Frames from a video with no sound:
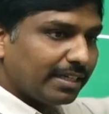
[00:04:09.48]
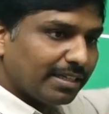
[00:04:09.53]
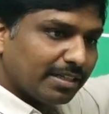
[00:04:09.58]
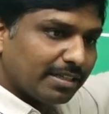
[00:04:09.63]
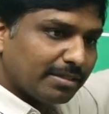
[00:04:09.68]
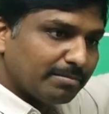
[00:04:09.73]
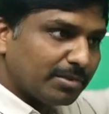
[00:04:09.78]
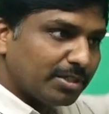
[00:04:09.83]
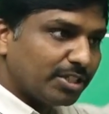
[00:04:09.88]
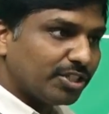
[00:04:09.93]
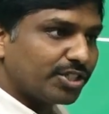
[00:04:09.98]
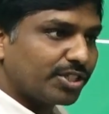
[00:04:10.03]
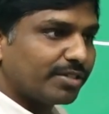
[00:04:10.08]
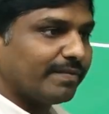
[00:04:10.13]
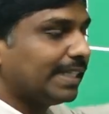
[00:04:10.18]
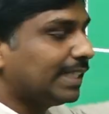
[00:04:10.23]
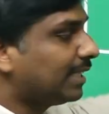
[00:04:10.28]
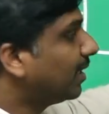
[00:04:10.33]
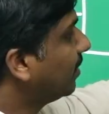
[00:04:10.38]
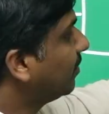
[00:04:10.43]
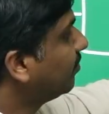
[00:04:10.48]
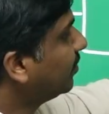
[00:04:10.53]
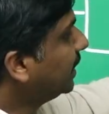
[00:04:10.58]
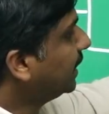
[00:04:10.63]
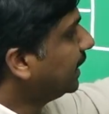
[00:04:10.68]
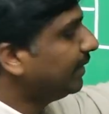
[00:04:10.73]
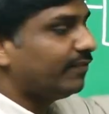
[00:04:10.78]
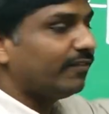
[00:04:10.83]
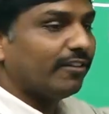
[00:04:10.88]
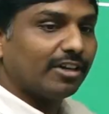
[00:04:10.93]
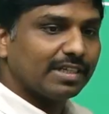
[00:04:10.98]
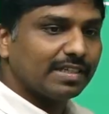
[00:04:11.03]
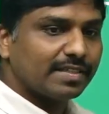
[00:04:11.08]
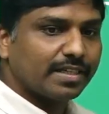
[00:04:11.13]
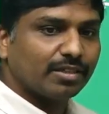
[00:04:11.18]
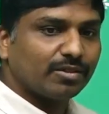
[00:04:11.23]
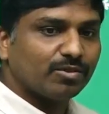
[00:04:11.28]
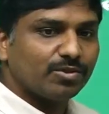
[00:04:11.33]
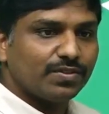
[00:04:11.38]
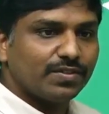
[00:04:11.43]
merged with the forest
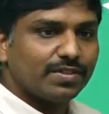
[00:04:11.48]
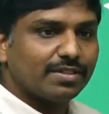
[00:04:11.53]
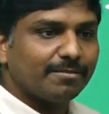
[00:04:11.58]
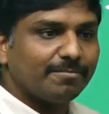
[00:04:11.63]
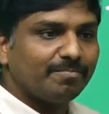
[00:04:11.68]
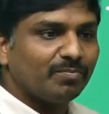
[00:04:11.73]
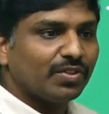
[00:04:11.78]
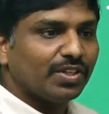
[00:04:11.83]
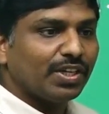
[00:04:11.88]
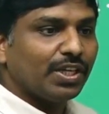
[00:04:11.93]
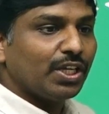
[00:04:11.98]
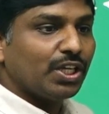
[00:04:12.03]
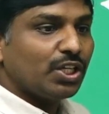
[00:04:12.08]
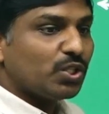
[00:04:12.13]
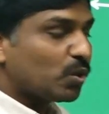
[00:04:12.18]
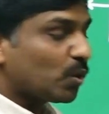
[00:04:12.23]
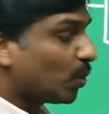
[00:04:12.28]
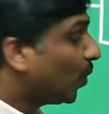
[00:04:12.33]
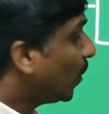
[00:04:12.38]
ecosystem? So